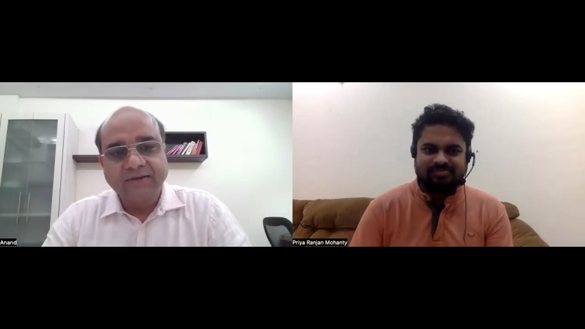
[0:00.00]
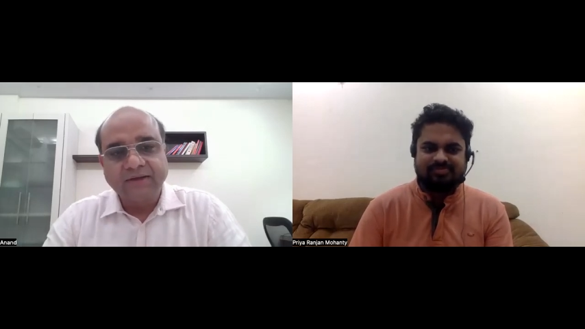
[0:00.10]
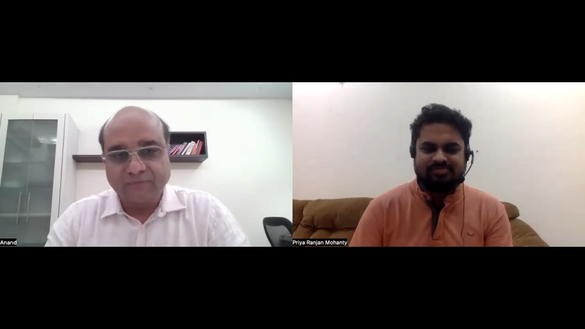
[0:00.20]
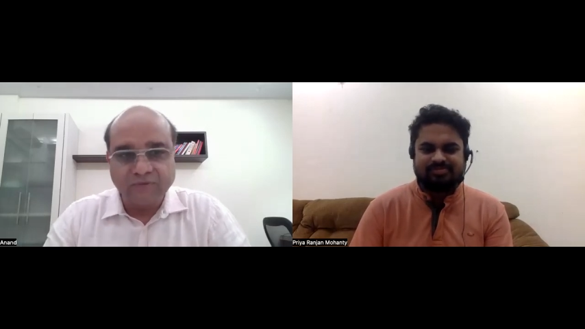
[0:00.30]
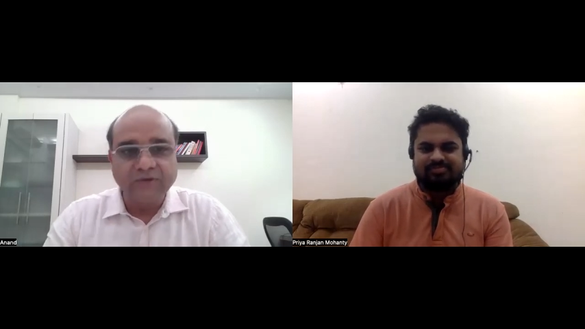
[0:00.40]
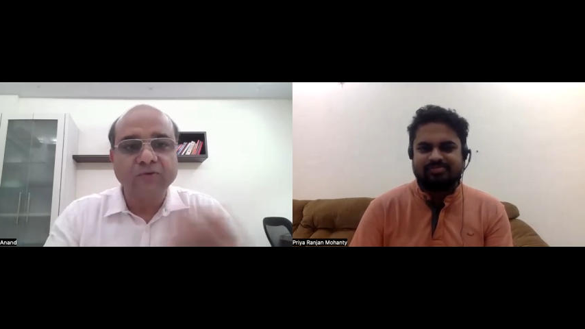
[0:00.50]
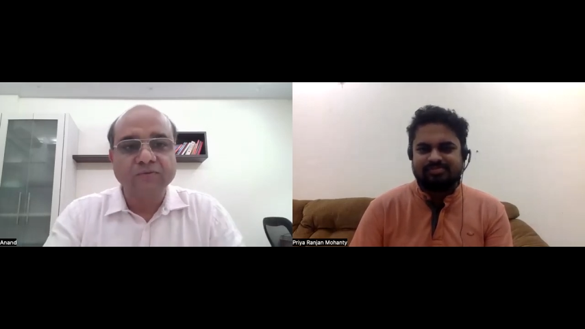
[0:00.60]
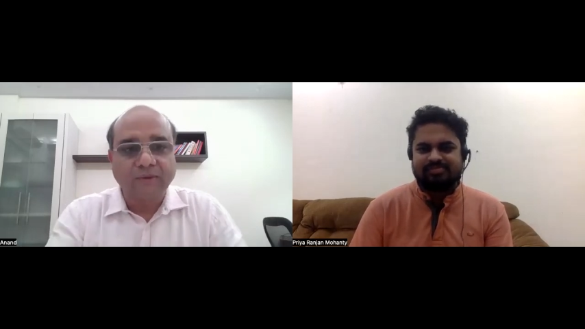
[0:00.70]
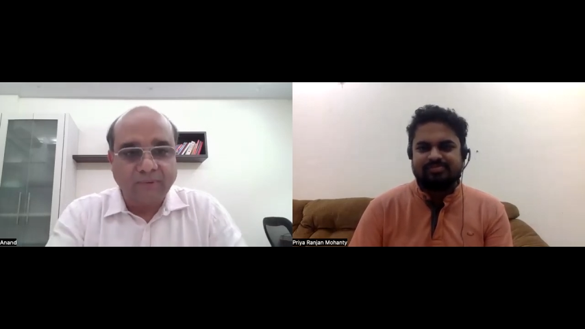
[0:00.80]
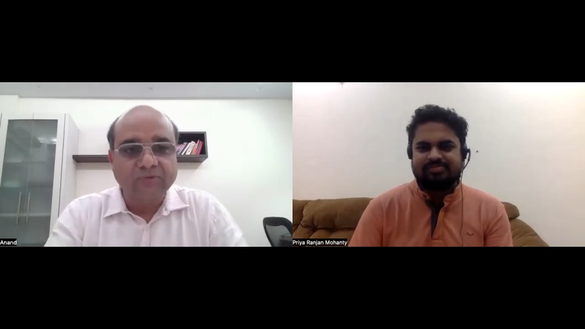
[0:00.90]
Speaker 1: and we
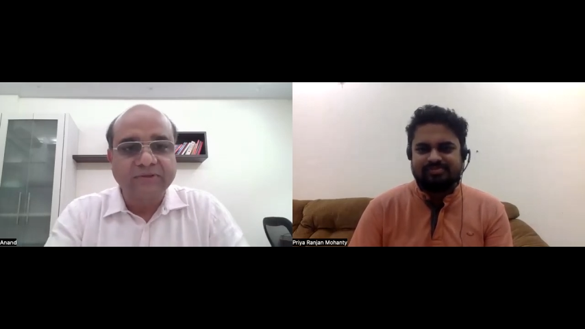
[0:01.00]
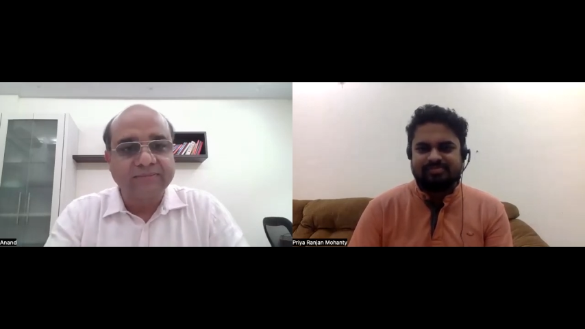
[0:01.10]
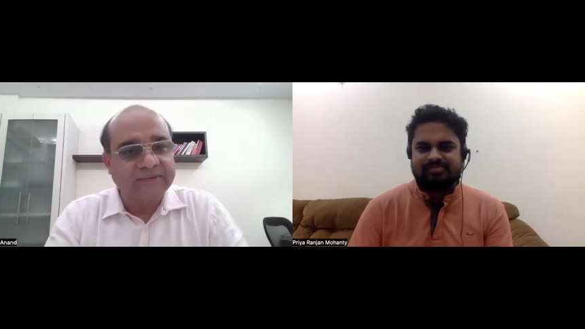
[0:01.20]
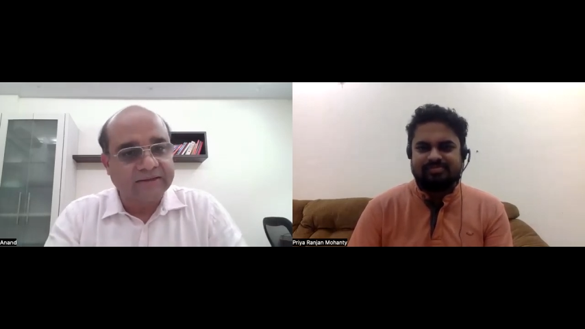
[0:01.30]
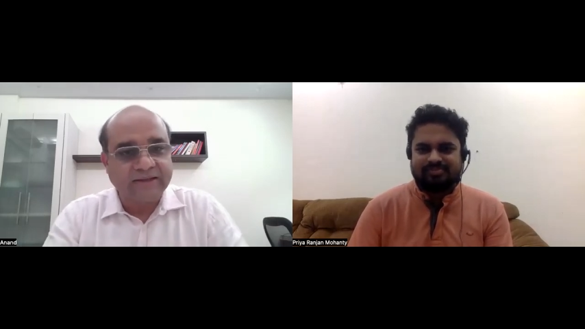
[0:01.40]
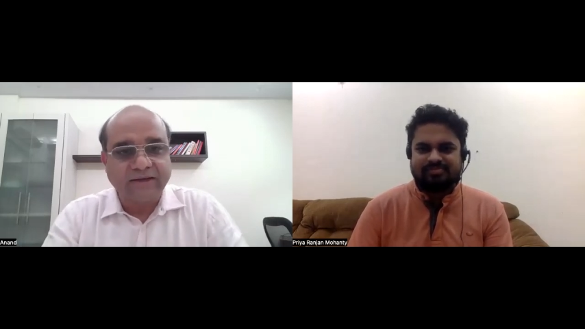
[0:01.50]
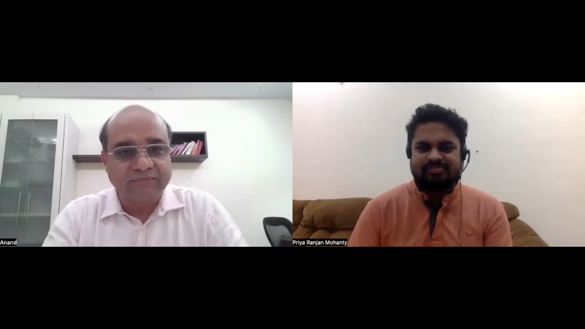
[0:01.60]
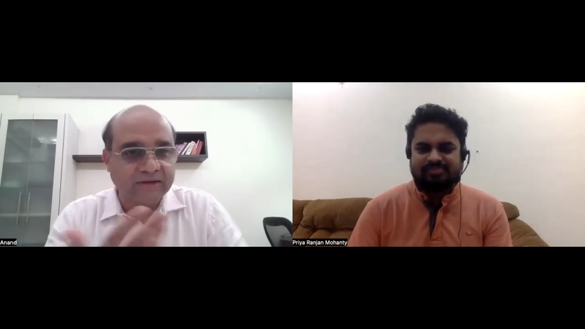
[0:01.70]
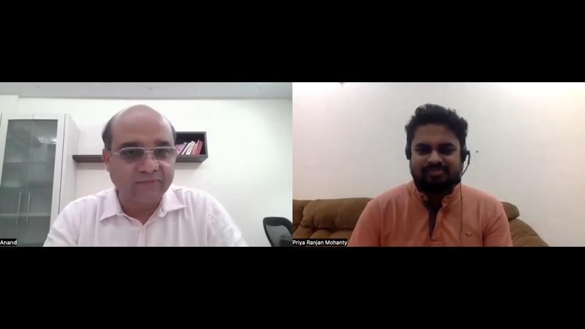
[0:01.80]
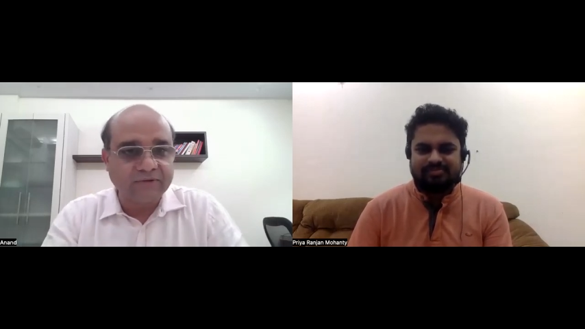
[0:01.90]
know about them that they
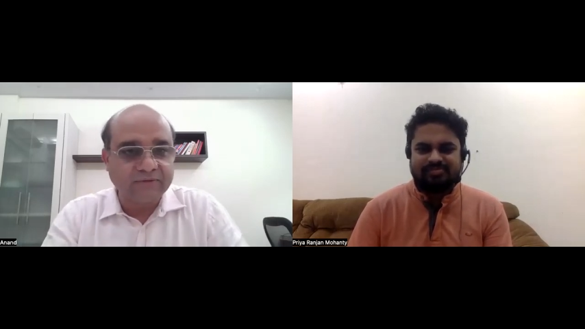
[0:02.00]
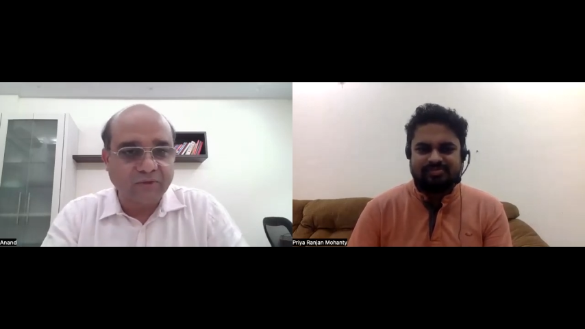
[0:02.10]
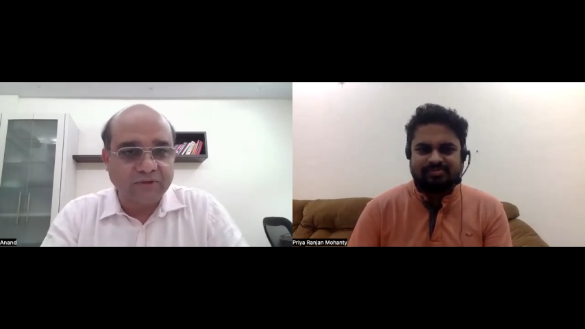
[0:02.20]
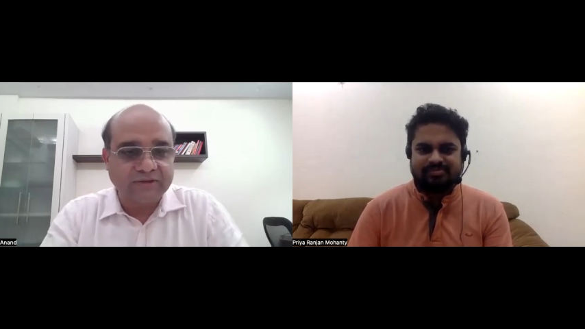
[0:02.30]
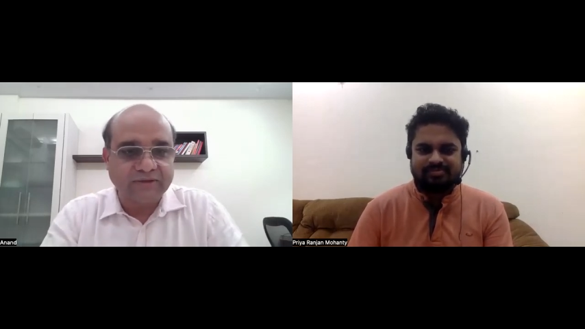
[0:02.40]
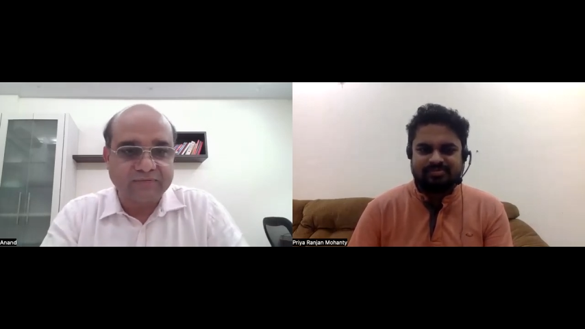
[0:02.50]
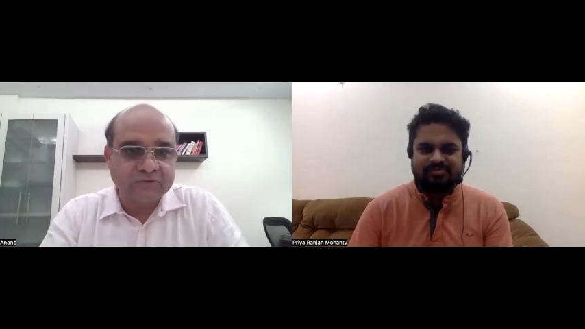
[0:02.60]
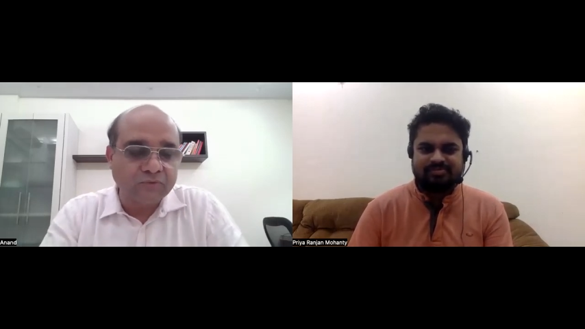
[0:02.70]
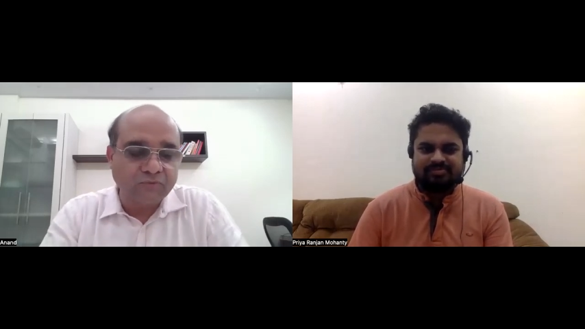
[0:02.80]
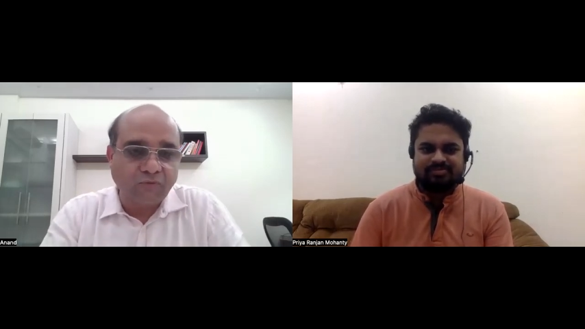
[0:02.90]
have delivered what they have
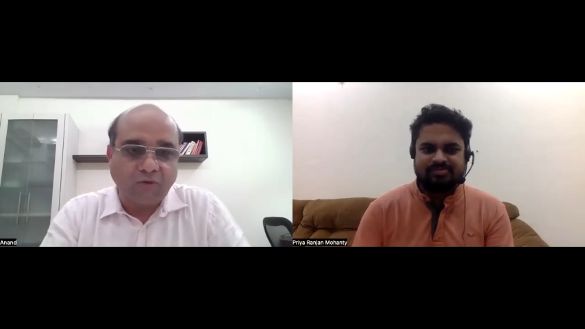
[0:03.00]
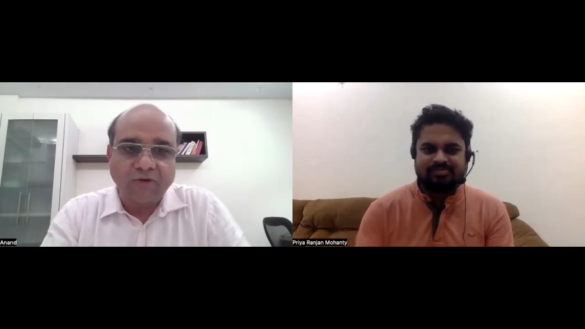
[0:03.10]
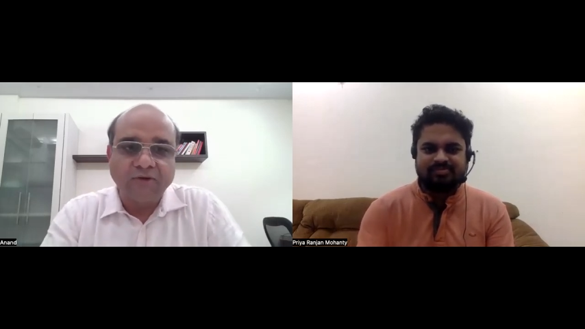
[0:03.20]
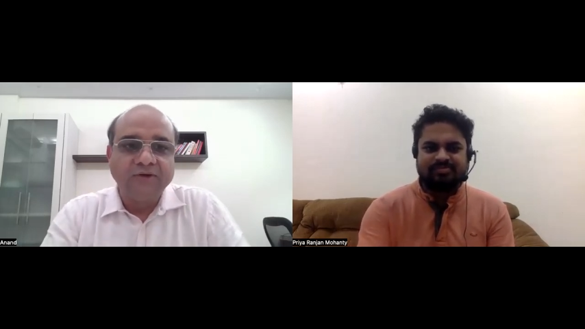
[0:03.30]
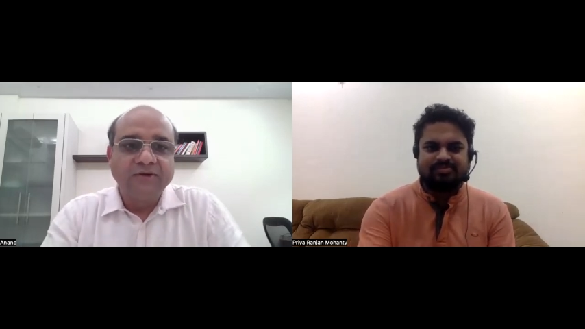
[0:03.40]
stood for